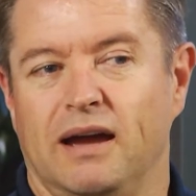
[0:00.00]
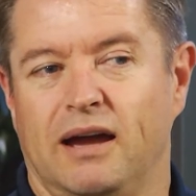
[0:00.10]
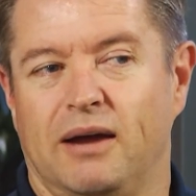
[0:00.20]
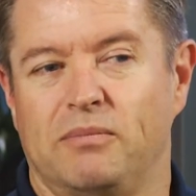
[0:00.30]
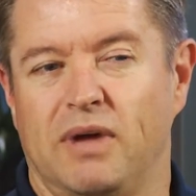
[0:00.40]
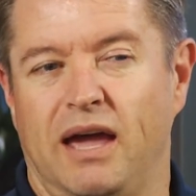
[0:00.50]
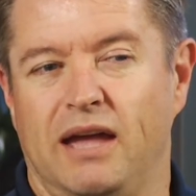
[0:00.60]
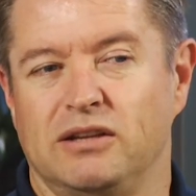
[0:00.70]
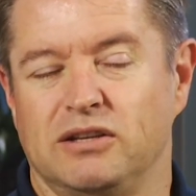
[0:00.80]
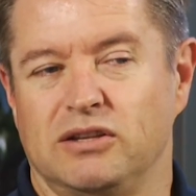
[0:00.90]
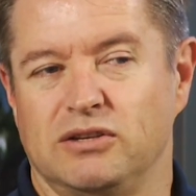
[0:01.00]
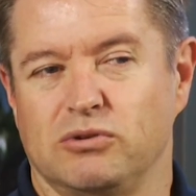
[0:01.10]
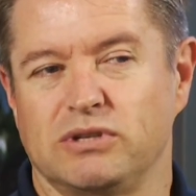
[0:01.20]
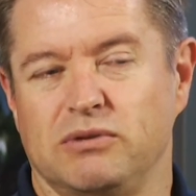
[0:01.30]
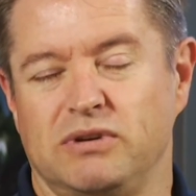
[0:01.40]
And there's
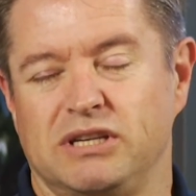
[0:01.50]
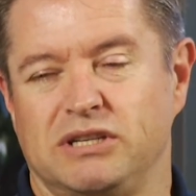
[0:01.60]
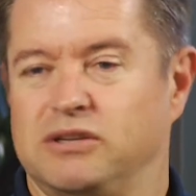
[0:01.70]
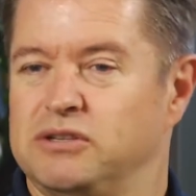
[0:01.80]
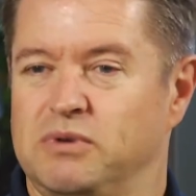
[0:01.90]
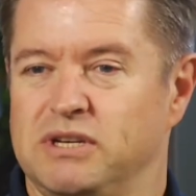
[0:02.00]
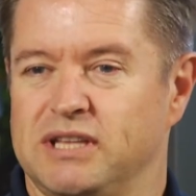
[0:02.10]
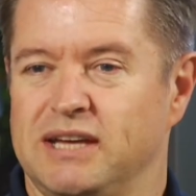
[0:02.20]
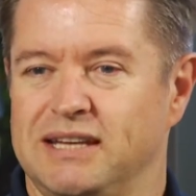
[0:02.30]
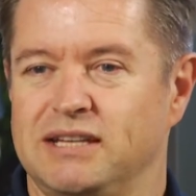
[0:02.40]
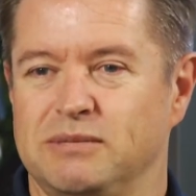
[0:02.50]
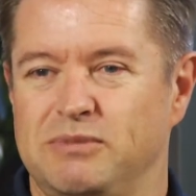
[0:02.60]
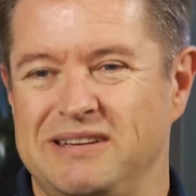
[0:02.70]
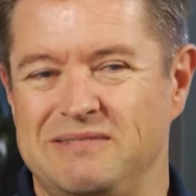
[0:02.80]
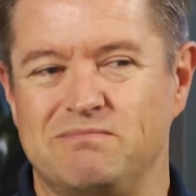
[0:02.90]
also an extent to which they tend to
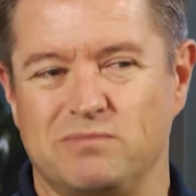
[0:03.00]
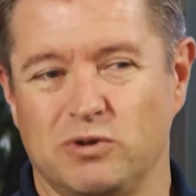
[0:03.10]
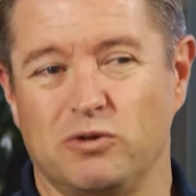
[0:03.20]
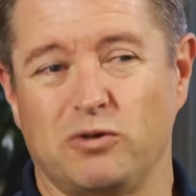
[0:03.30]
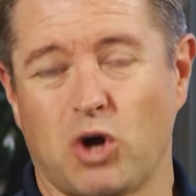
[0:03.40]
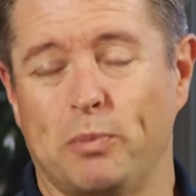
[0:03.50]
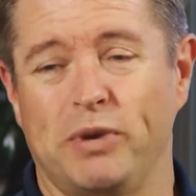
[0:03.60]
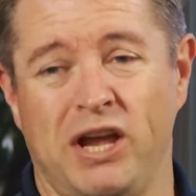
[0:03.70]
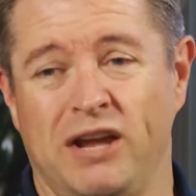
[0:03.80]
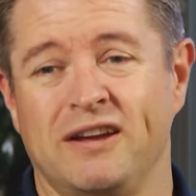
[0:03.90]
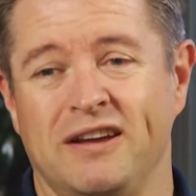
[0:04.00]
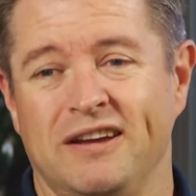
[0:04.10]
be sort of copying